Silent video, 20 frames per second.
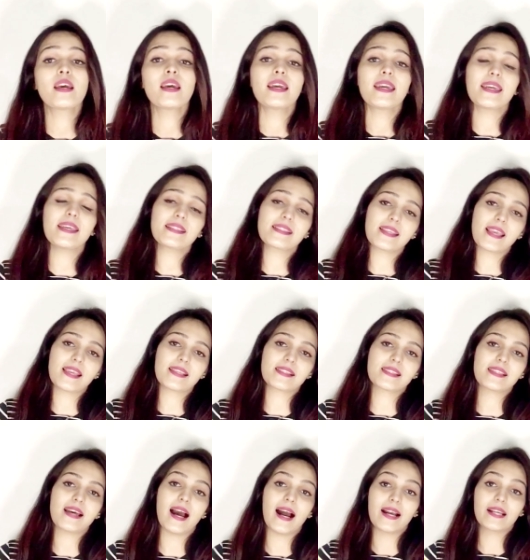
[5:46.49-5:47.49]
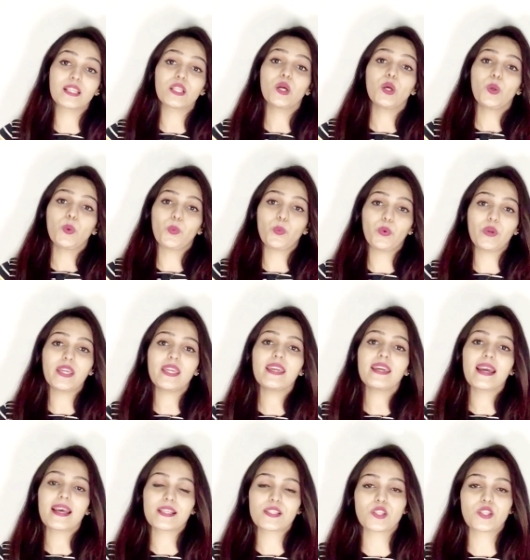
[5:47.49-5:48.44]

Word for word: He says that we as